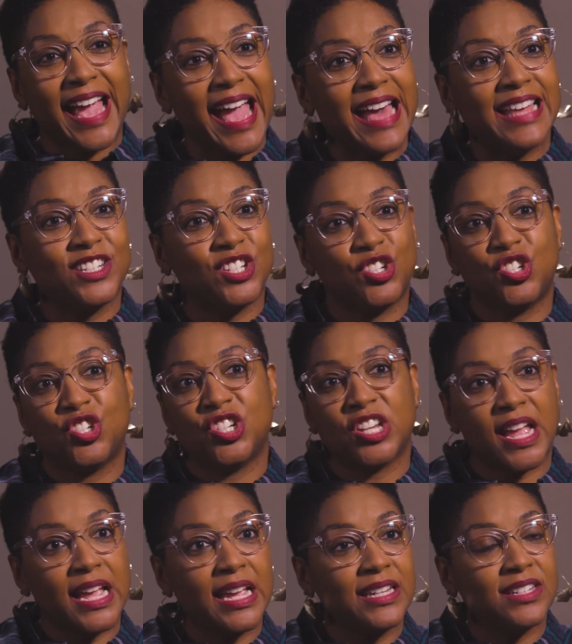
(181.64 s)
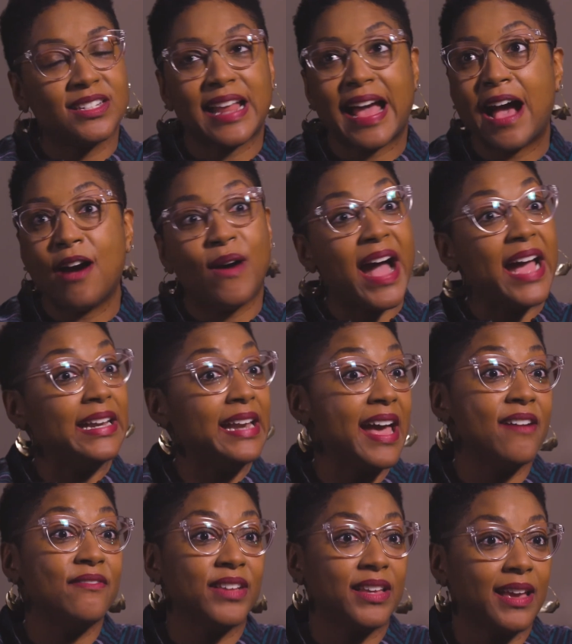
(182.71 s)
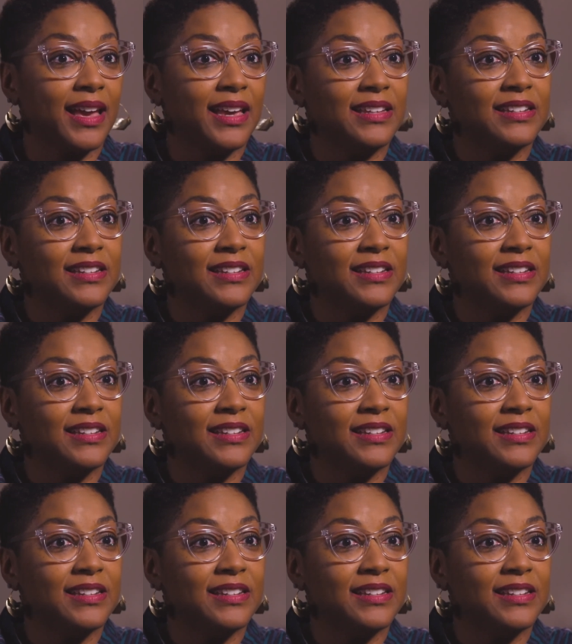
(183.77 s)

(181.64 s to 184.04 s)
has changed how I navigate